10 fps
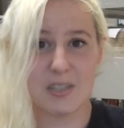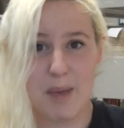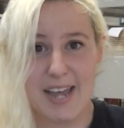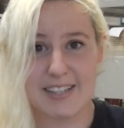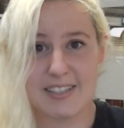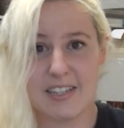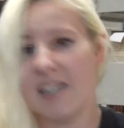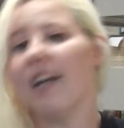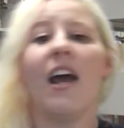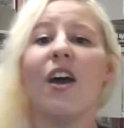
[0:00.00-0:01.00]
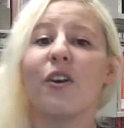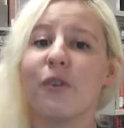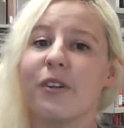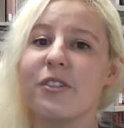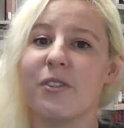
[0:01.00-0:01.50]
space,
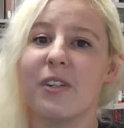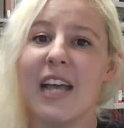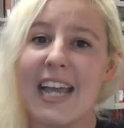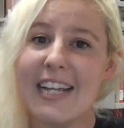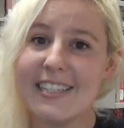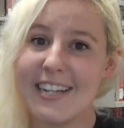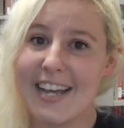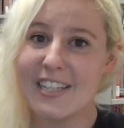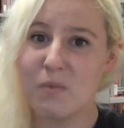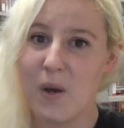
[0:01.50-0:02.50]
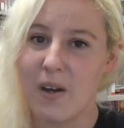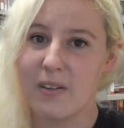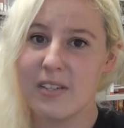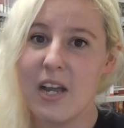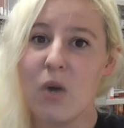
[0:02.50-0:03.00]
crucial in today's
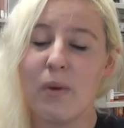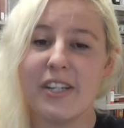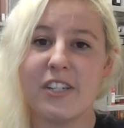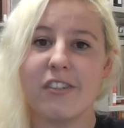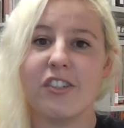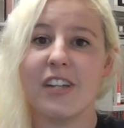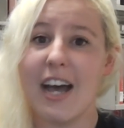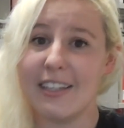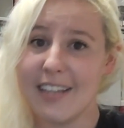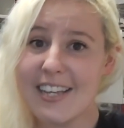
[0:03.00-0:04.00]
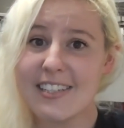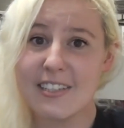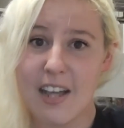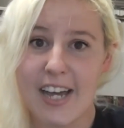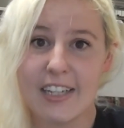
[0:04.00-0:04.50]
world where children are
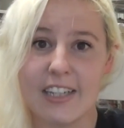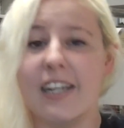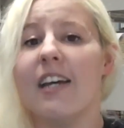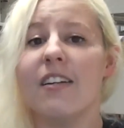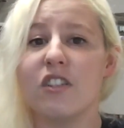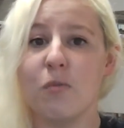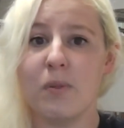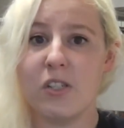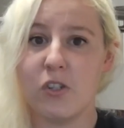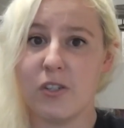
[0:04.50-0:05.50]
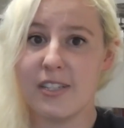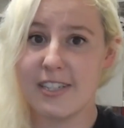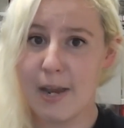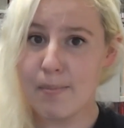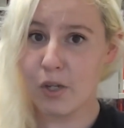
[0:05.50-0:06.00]
less likely to pursue
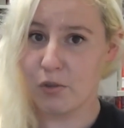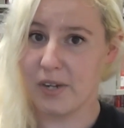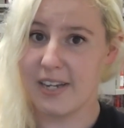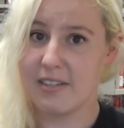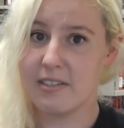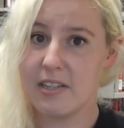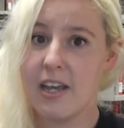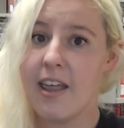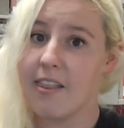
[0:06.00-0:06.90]
STEM careers,